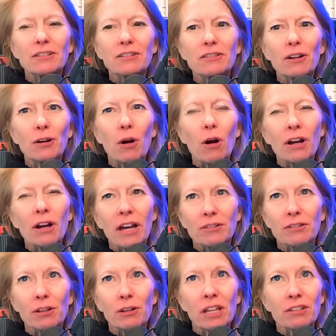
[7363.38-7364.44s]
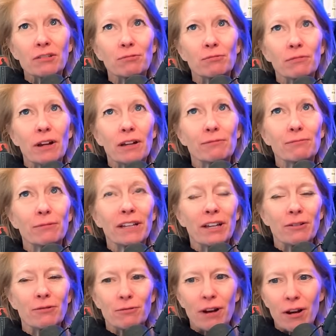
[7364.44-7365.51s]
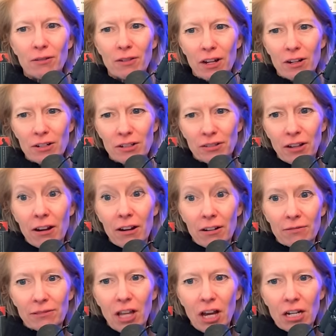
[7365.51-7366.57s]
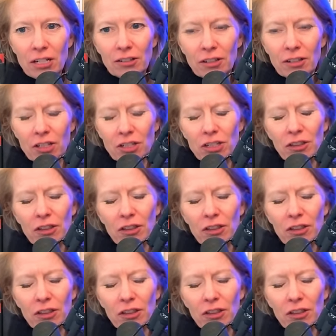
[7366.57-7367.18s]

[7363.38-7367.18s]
So, okay. So we can round out our long discussion.